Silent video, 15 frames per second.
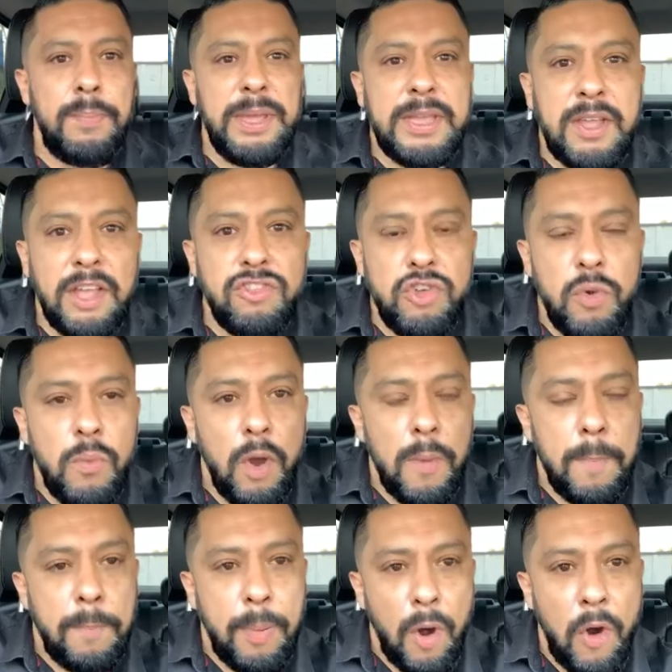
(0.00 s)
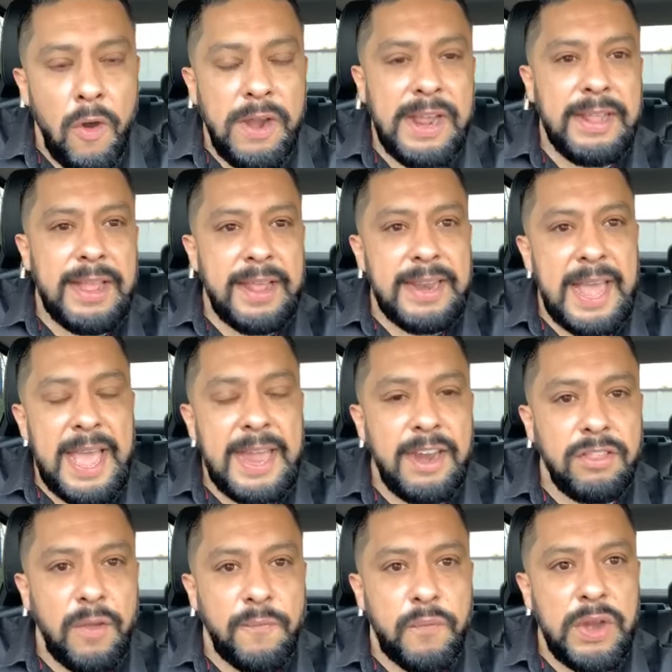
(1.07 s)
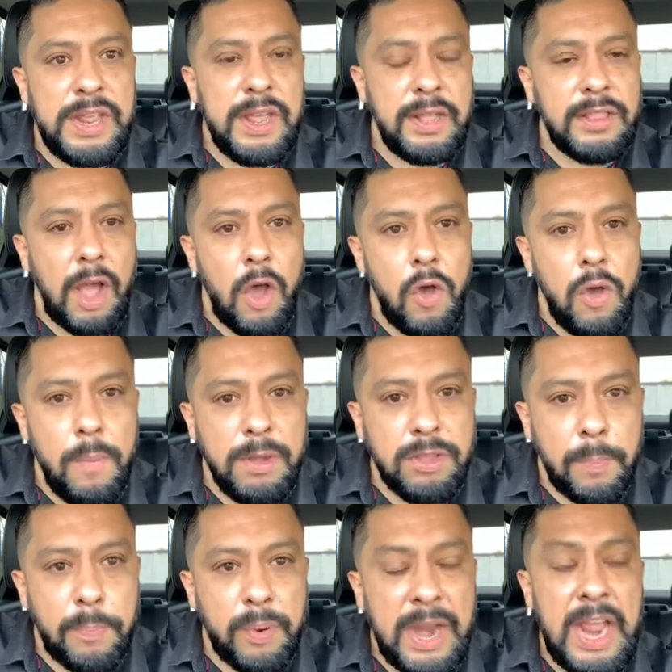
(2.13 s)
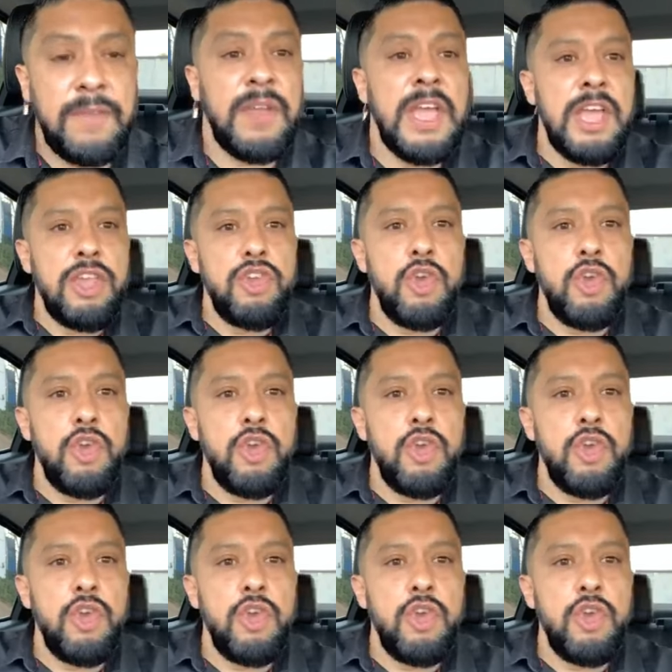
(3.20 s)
Because you were born in Atlanta, the free and the home of the brave.